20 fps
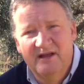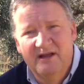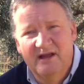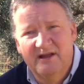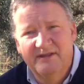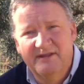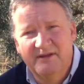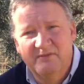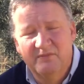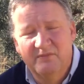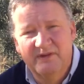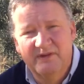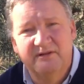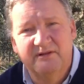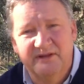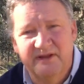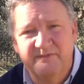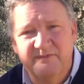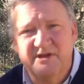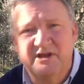I think
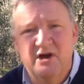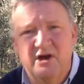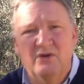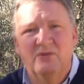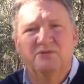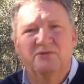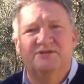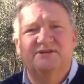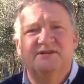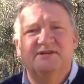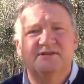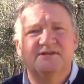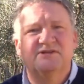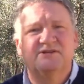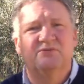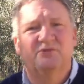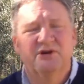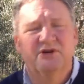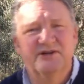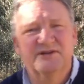give me goals
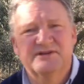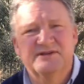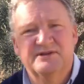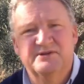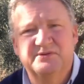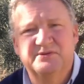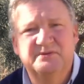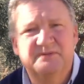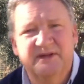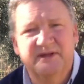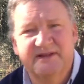to work to